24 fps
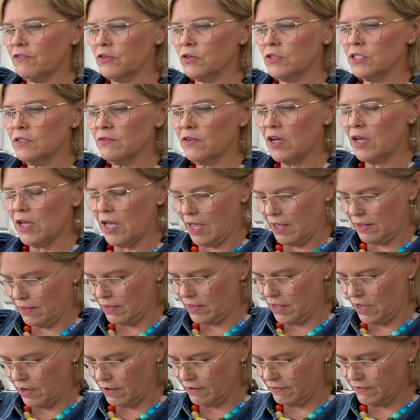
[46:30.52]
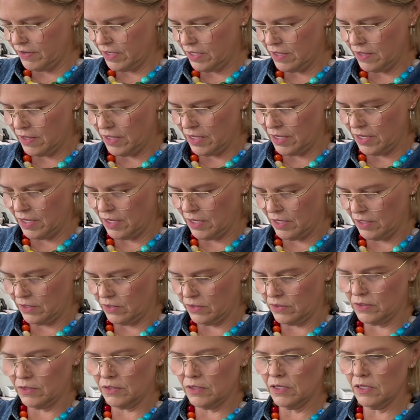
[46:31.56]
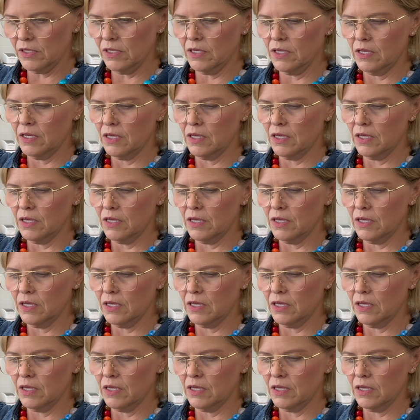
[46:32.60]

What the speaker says: first of all, I love the handle.